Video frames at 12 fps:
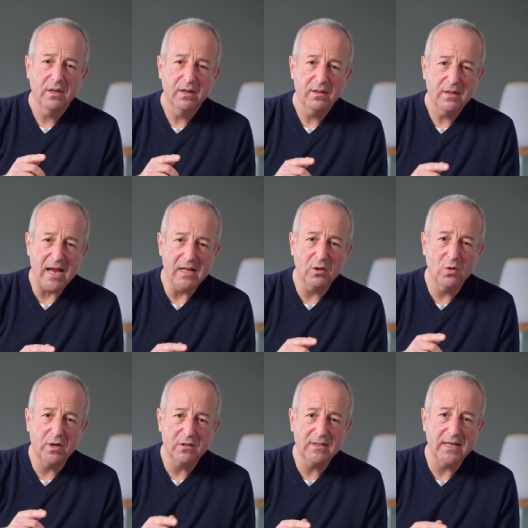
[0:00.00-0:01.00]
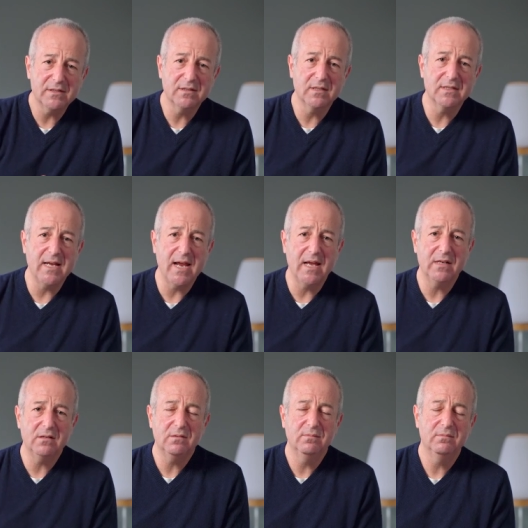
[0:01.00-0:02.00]
That lawyer takes the
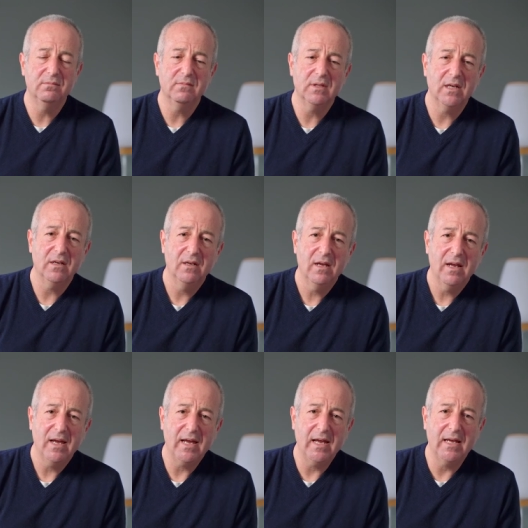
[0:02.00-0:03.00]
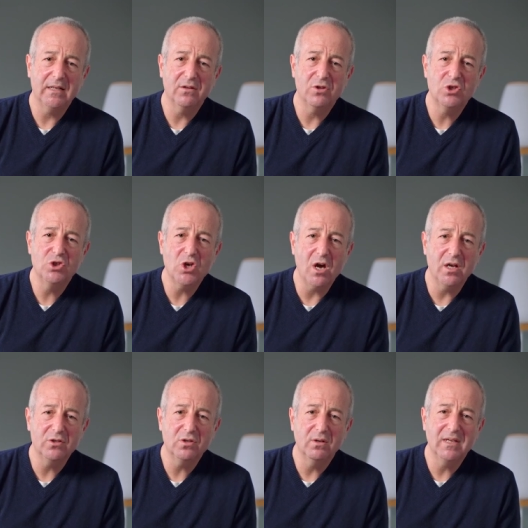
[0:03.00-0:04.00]
stand, and the
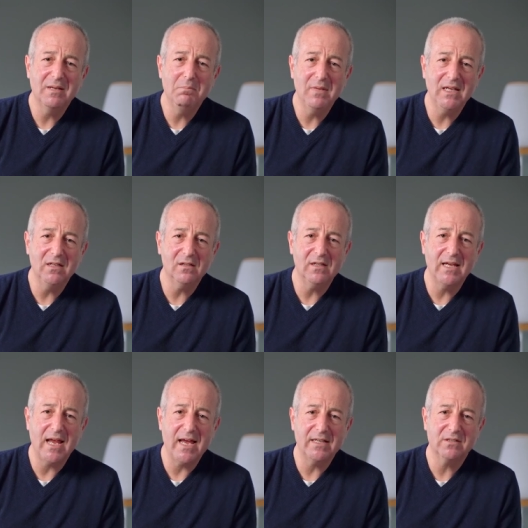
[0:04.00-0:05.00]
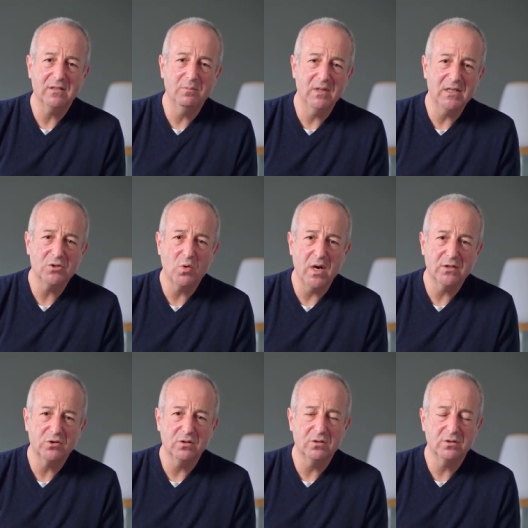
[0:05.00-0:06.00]
judge immediately asks him these
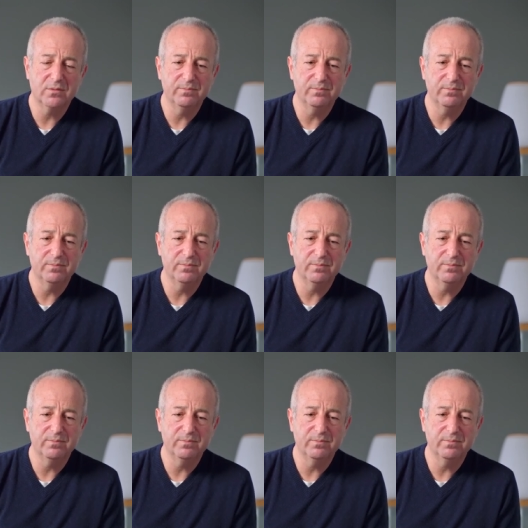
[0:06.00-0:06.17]
questions